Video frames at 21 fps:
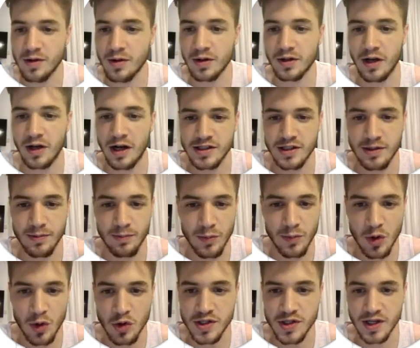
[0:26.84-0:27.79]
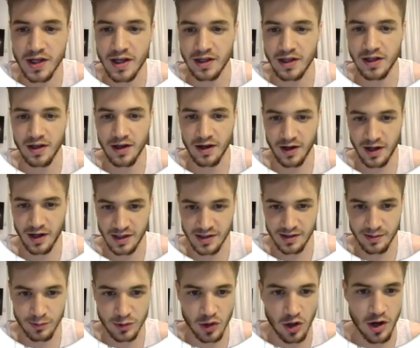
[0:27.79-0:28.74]
custom music in here,
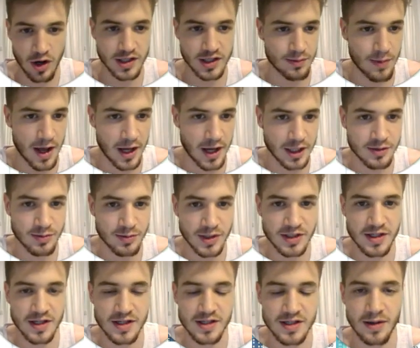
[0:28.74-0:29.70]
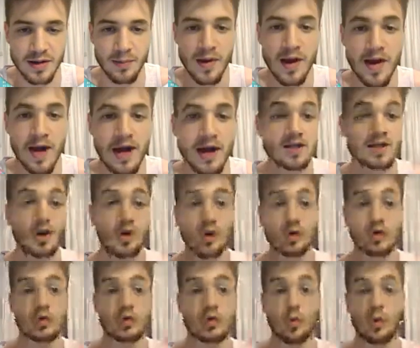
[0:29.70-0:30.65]
custom task management system.
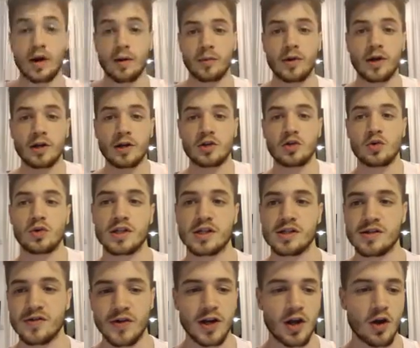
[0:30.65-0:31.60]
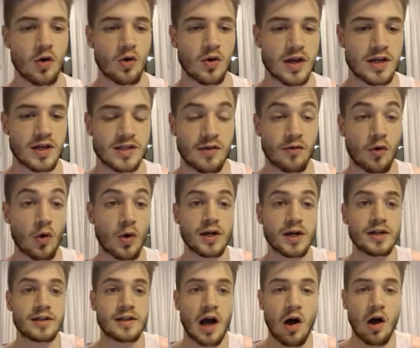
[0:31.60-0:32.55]
So what I'm going to do in this video is I've
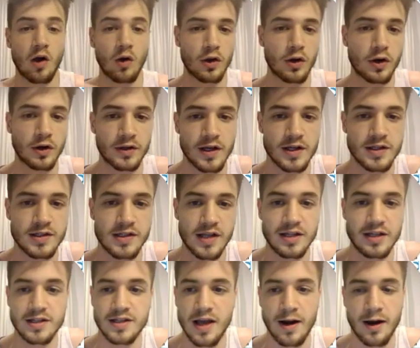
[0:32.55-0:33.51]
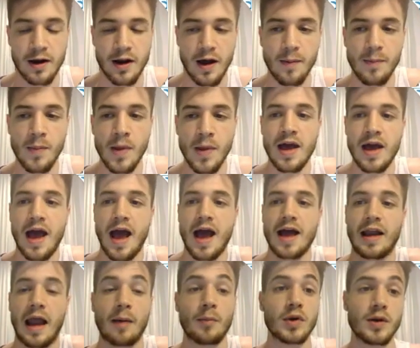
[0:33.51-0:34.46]
already downloaded this and set it up,
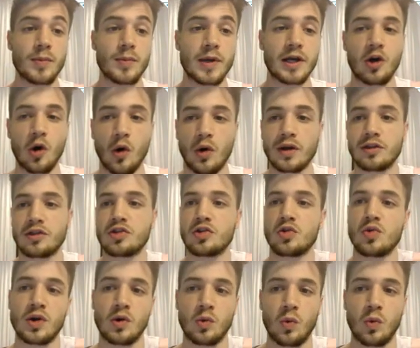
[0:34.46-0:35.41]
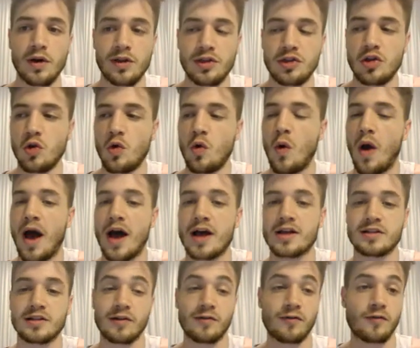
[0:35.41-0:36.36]
and I'm going to be going through it with you
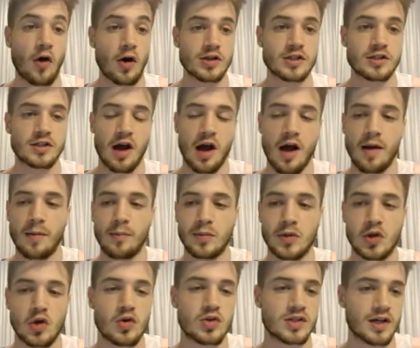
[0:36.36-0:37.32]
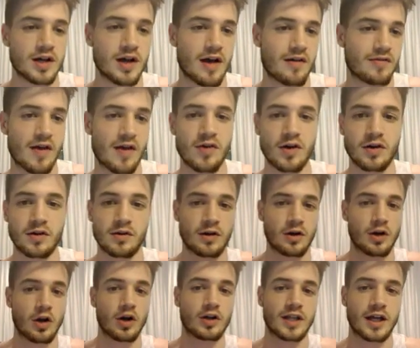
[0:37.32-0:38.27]
as a first time user. I've never
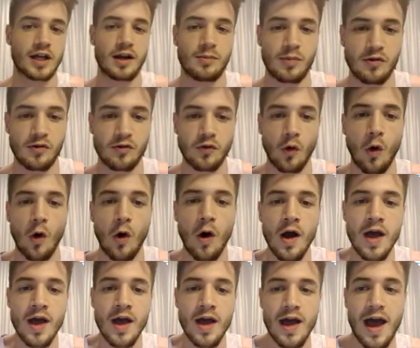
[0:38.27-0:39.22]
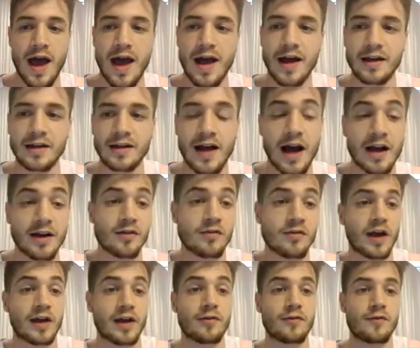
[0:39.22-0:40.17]
looked at it before and kind
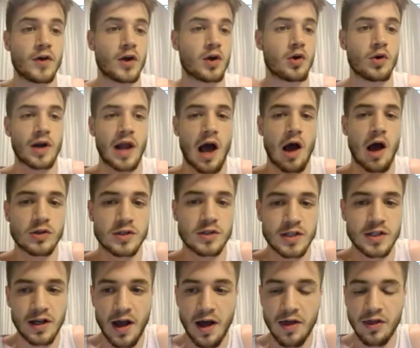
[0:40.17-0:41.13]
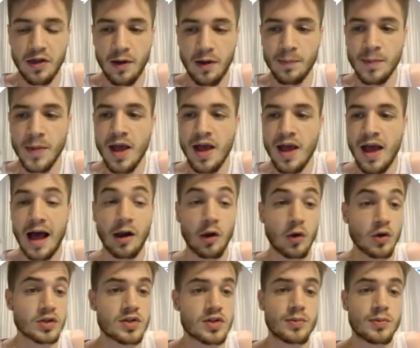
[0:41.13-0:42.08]
of like figure it out together. I'll
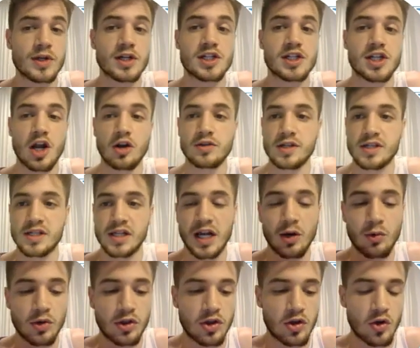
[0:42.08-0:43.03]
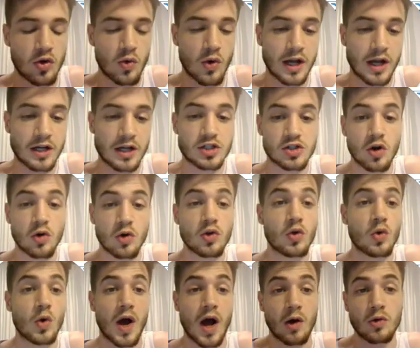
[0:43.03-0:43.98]
also be sharing this link with you and show
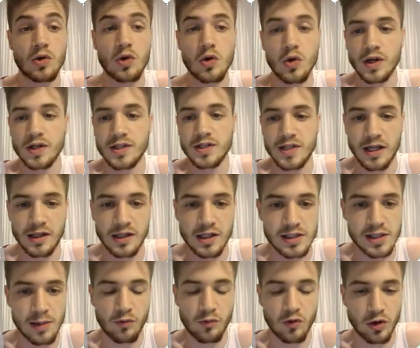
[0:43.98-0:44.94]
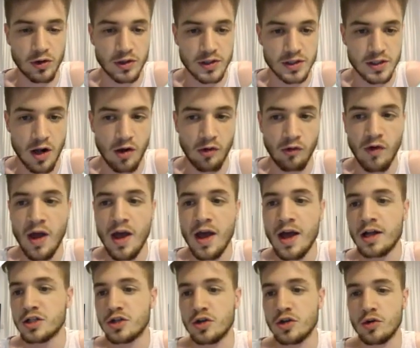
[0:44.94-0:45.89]
you how you can set this up for yourself
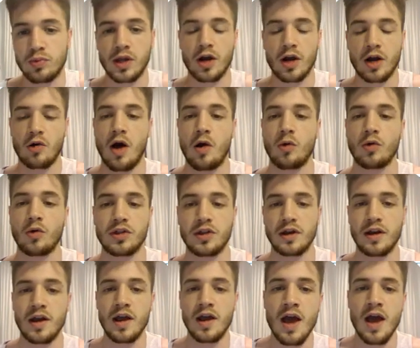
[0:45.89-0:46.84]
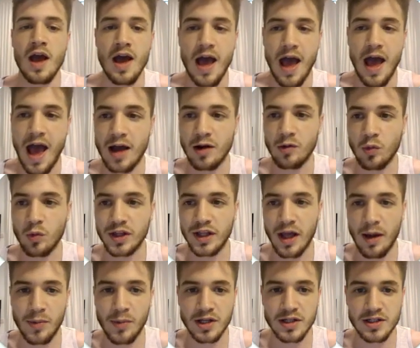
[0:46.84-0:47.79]
to play around with it. And with
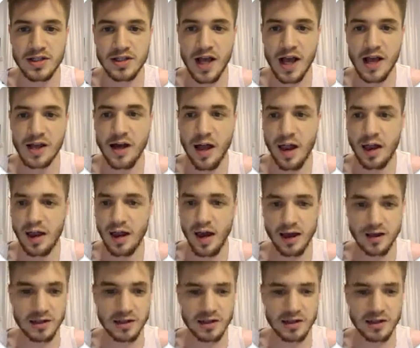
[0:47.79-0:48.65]
that being said, let's